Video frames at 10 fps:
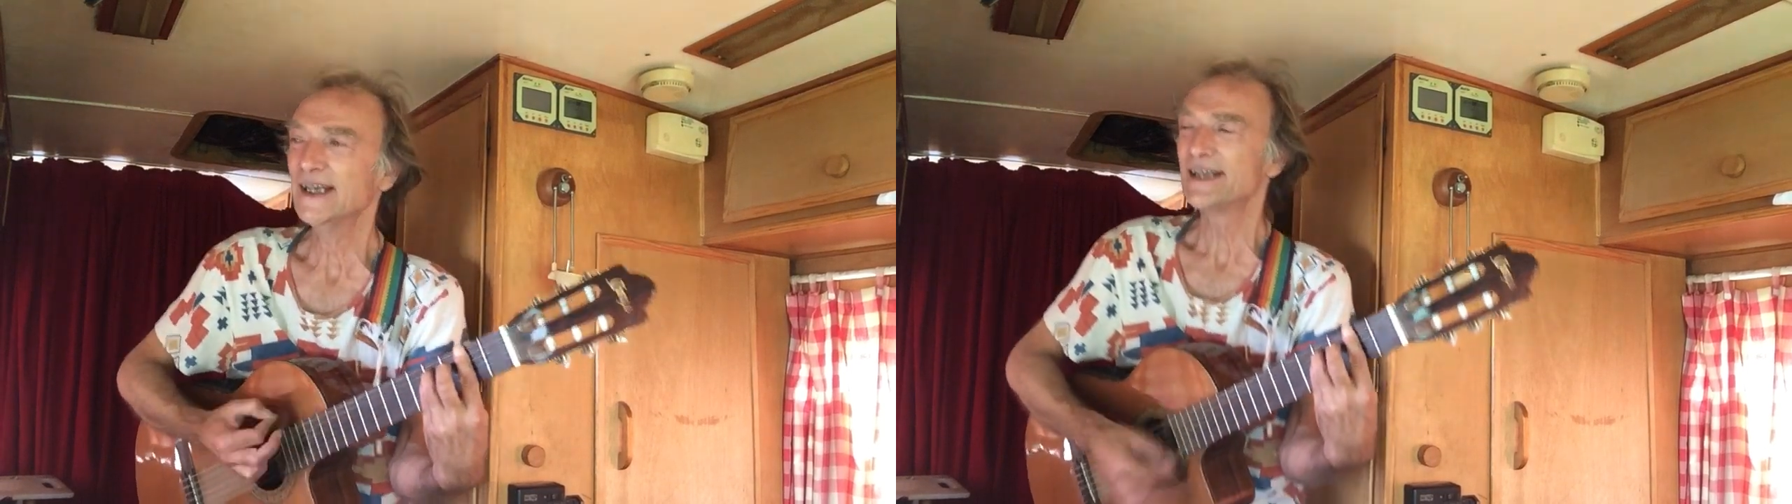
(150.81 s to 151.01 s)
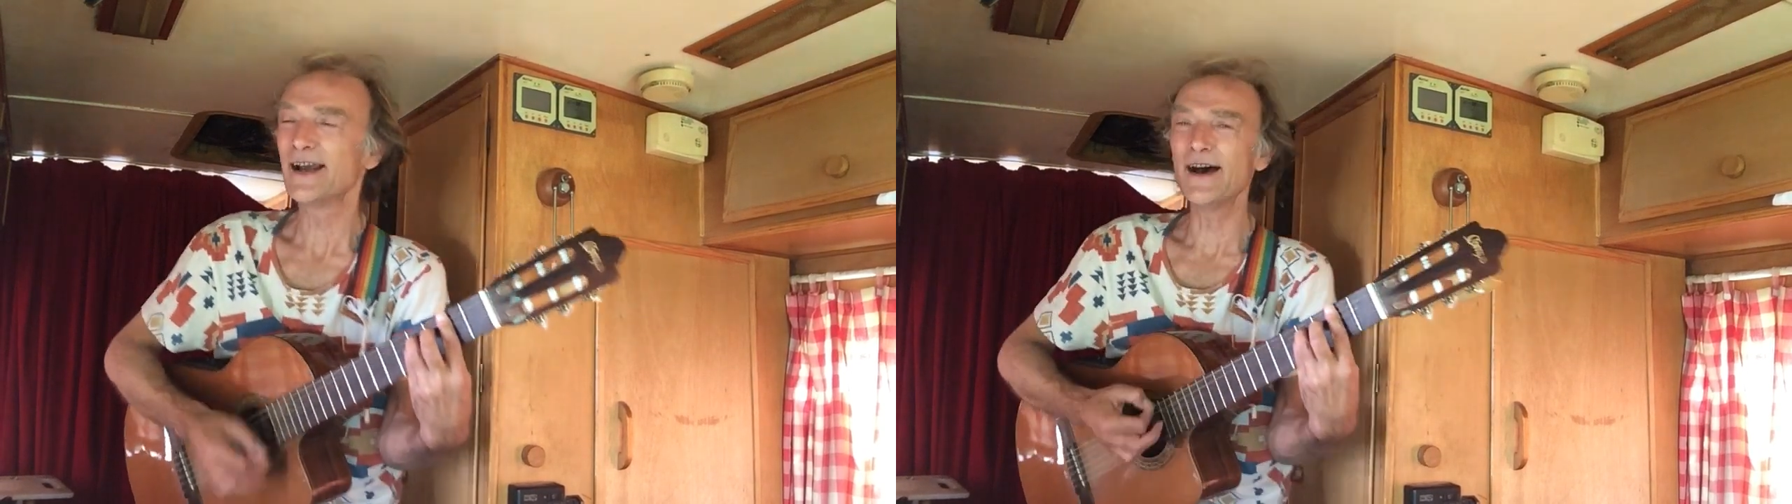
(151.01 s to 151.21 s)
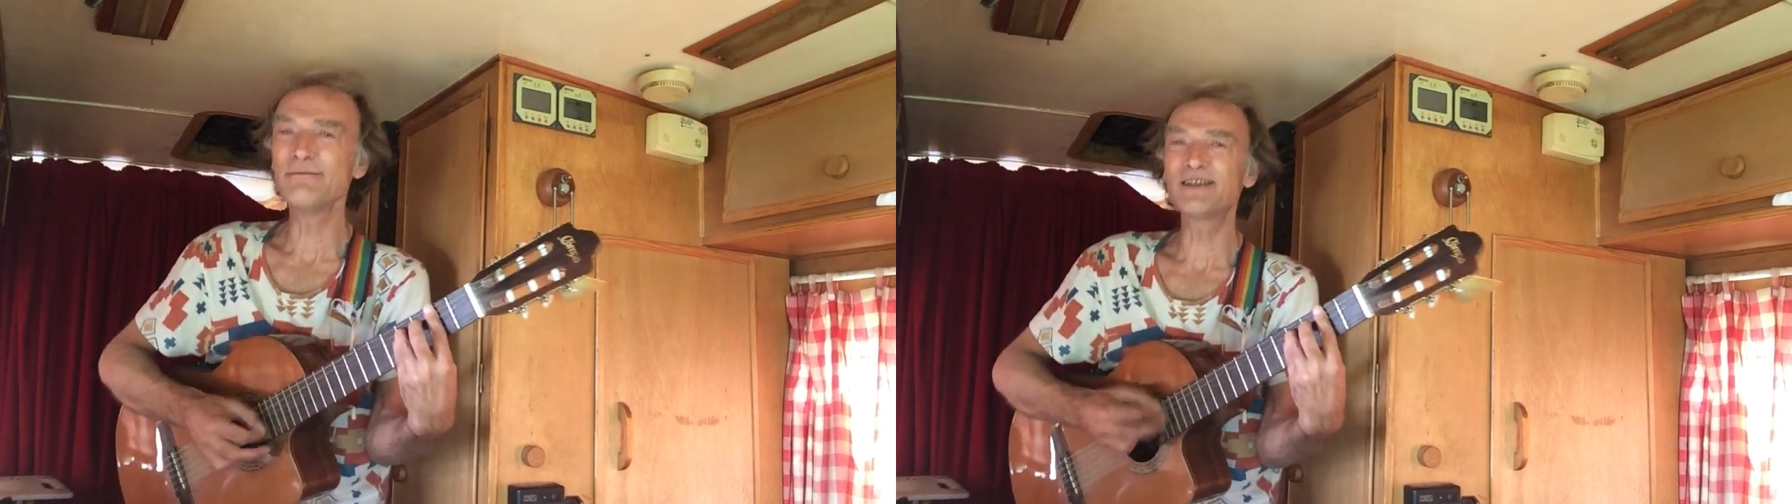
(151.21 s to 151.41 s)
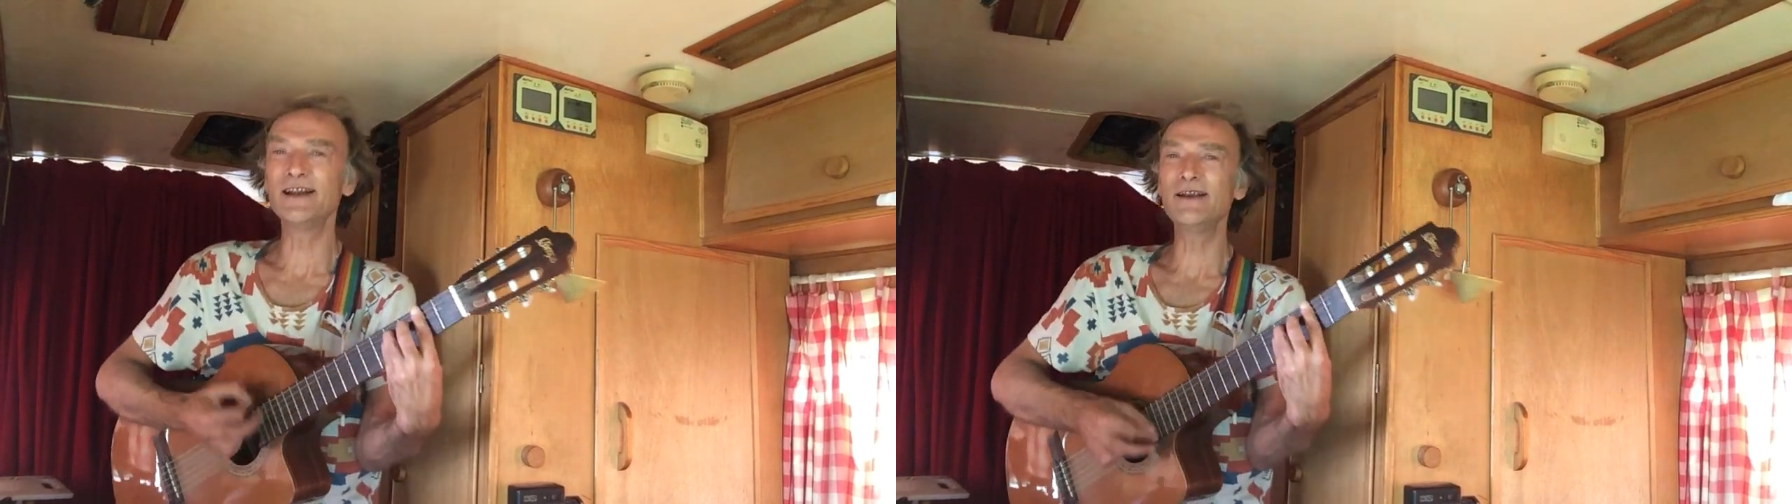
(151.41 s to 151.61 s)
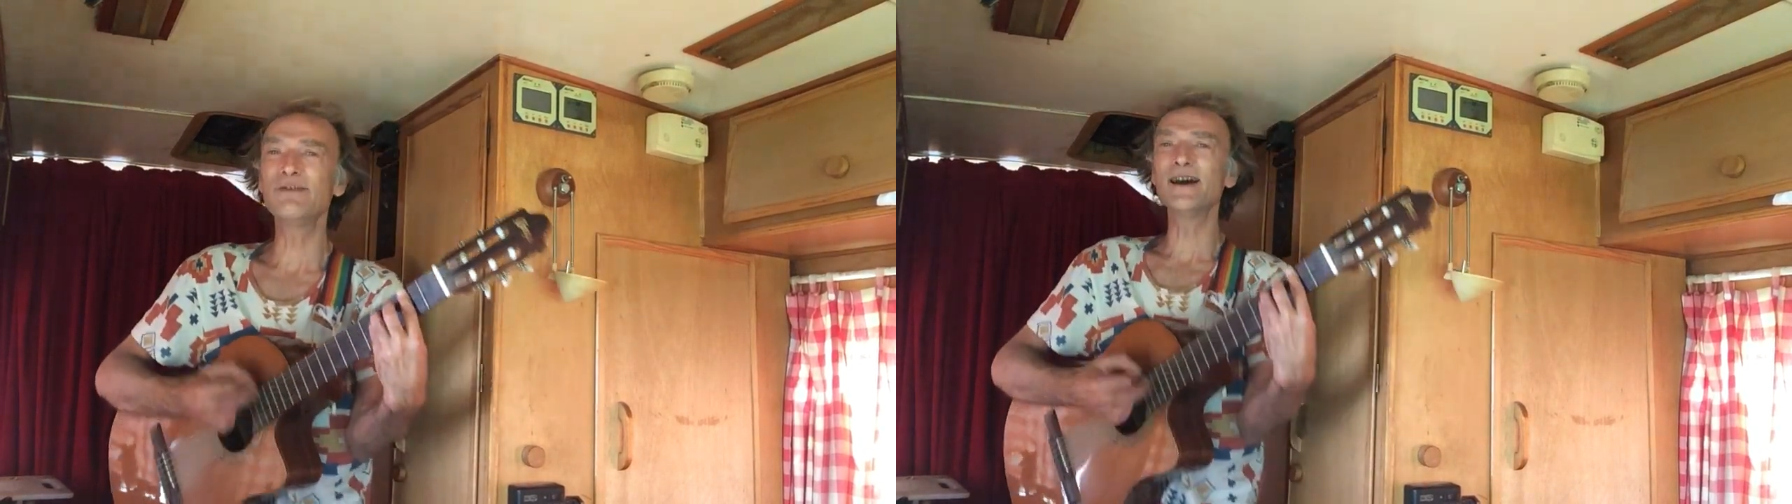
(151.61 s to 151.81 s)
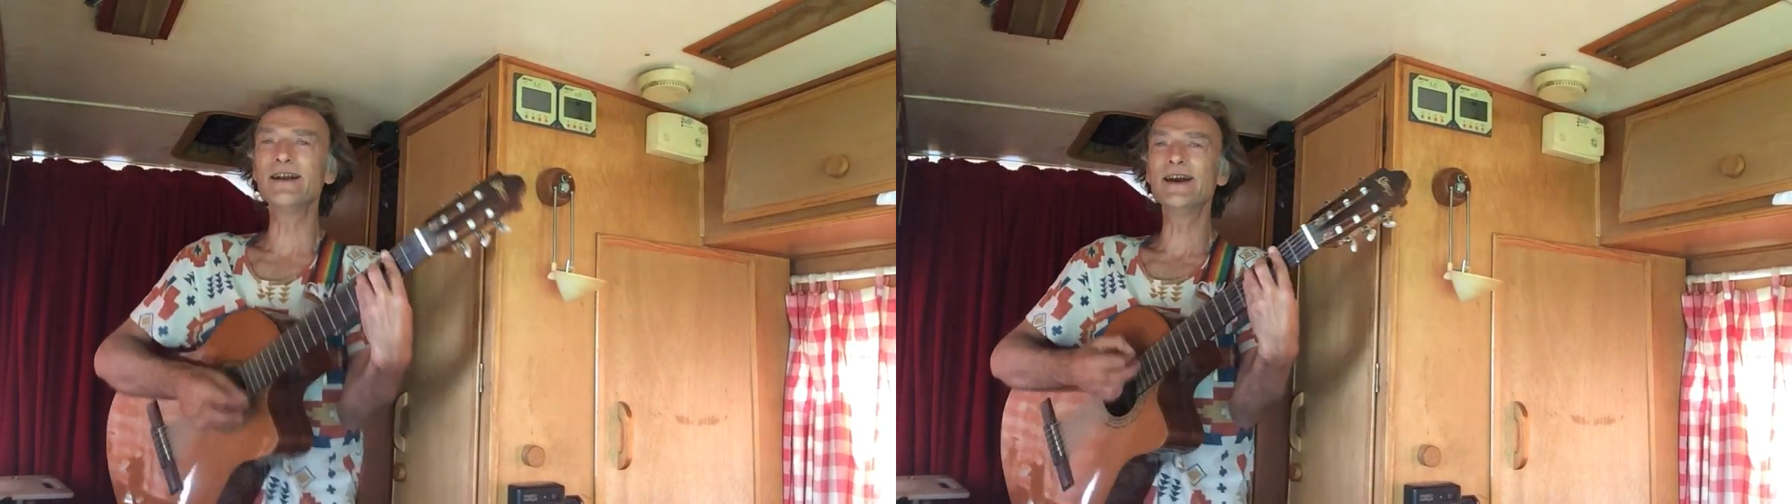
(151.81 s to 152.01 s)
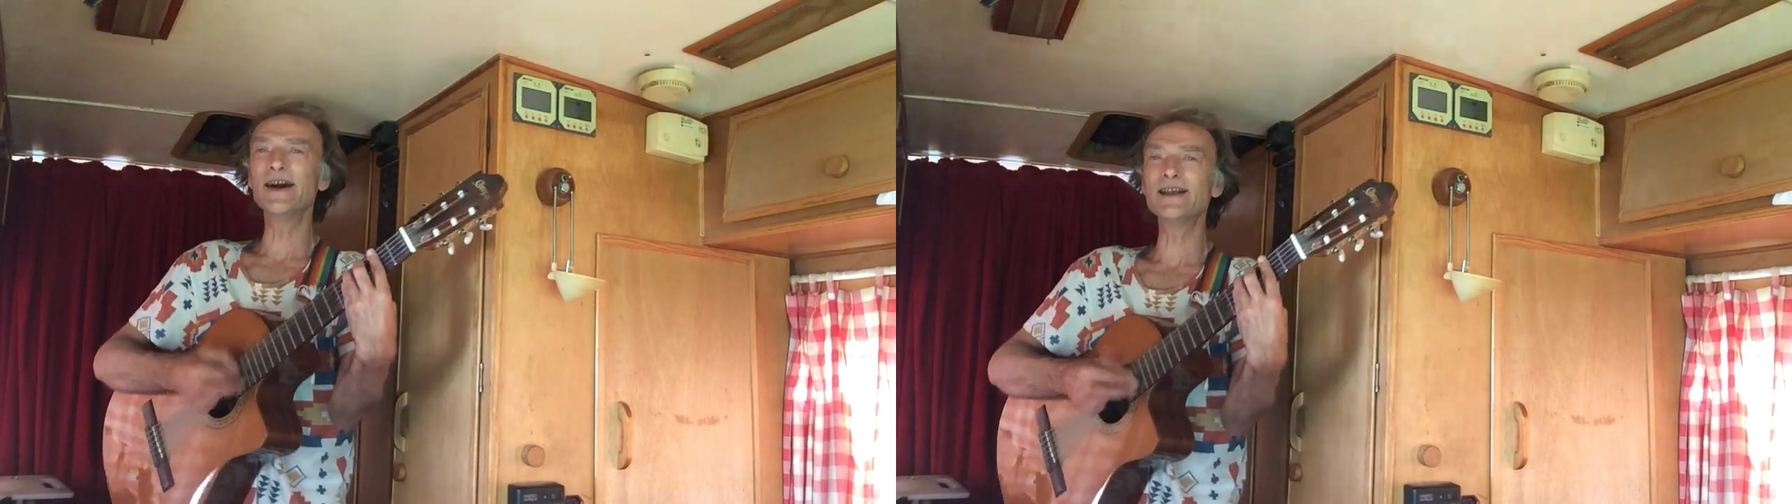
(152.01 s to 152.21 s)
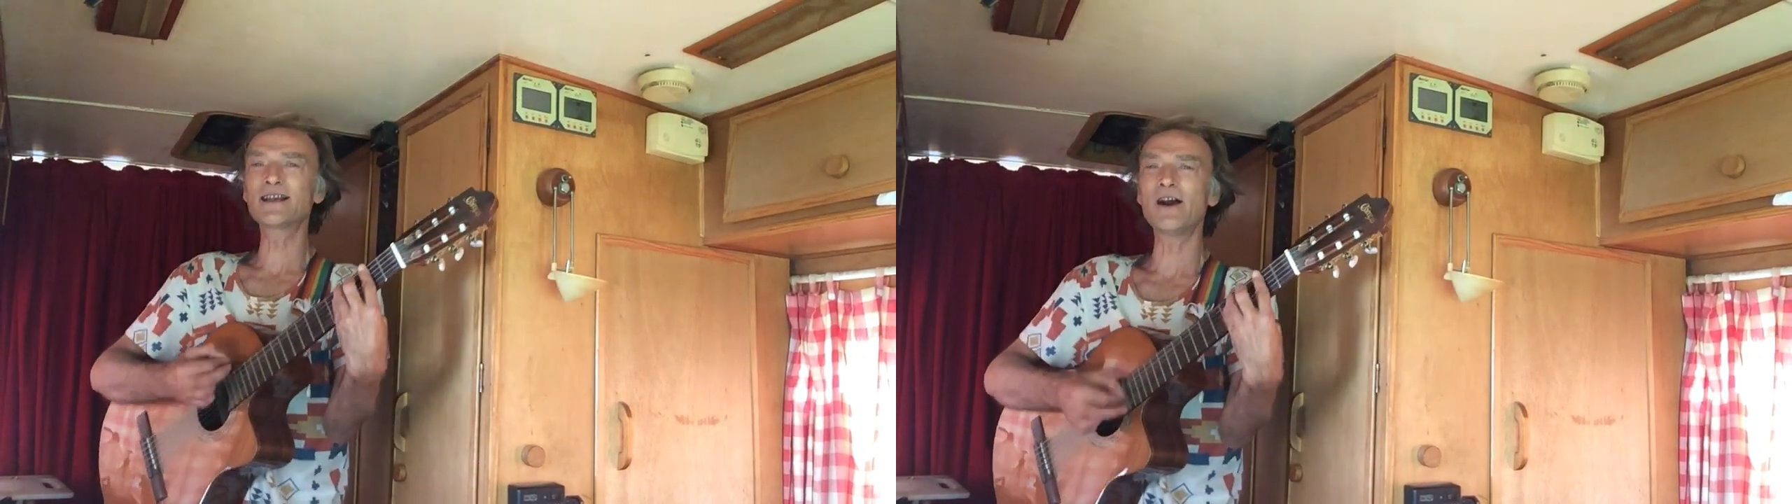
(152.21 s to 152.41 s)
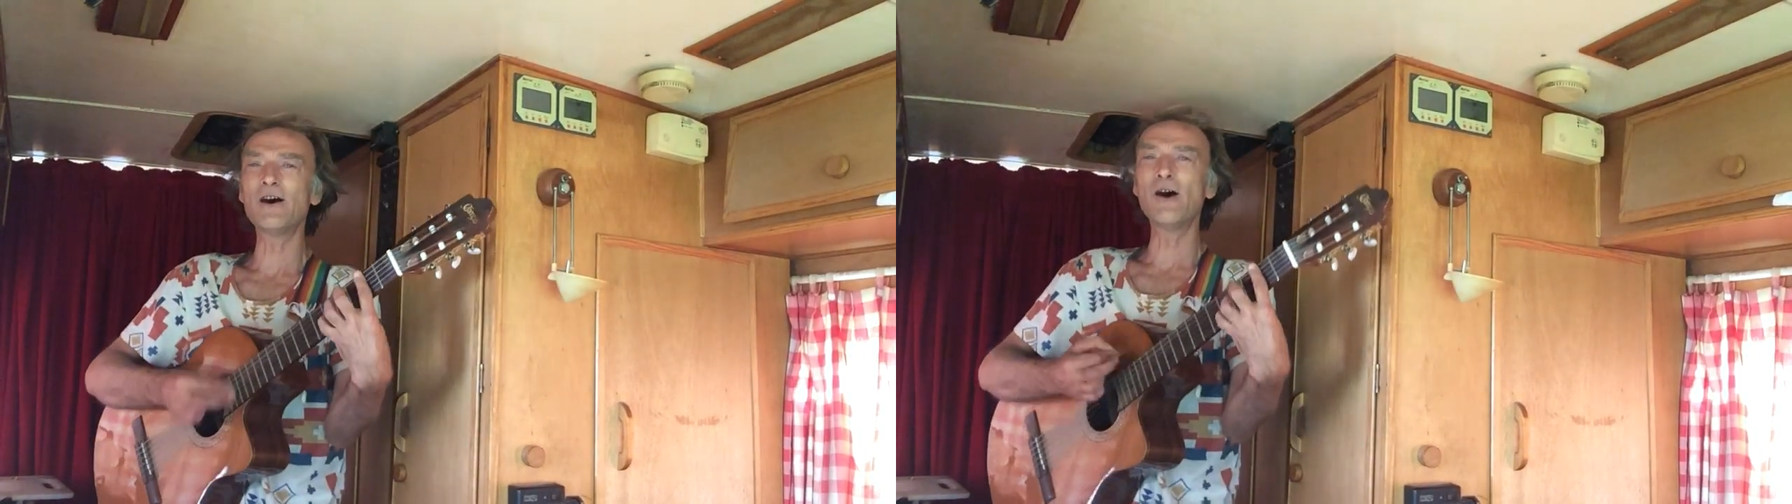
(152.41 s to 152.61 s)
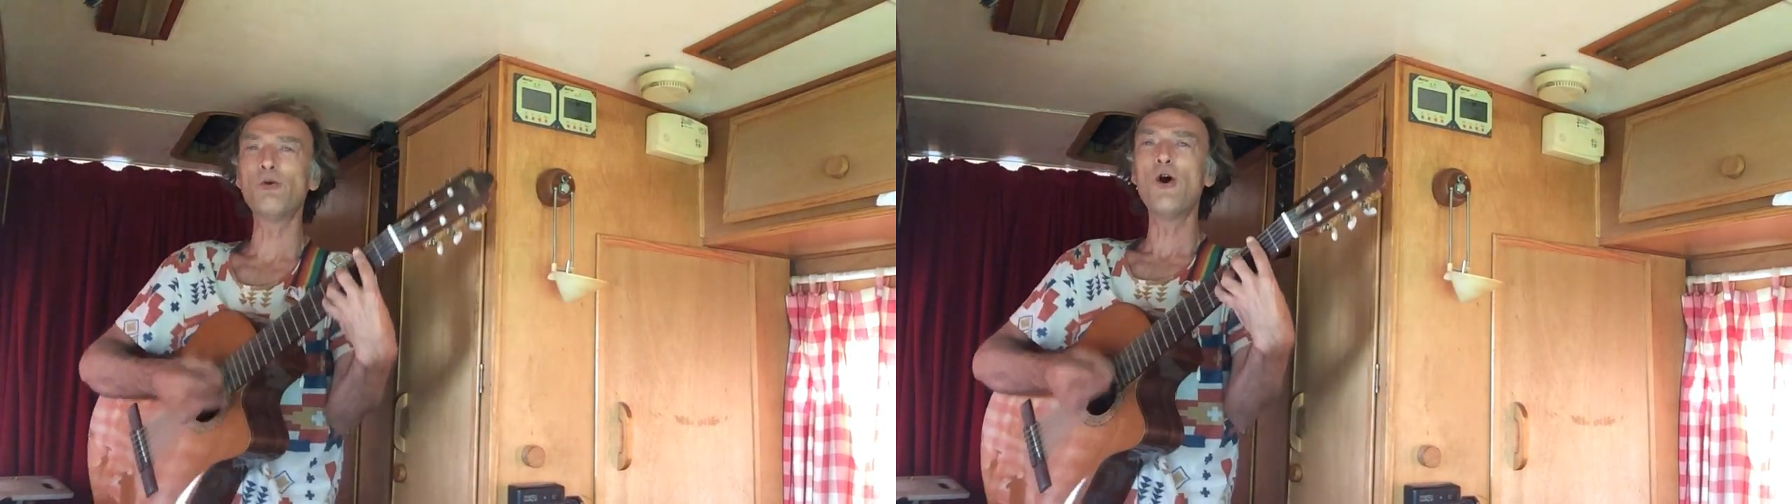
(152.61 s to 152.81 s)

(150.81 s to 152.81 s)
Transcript: time to leave that nice, cold,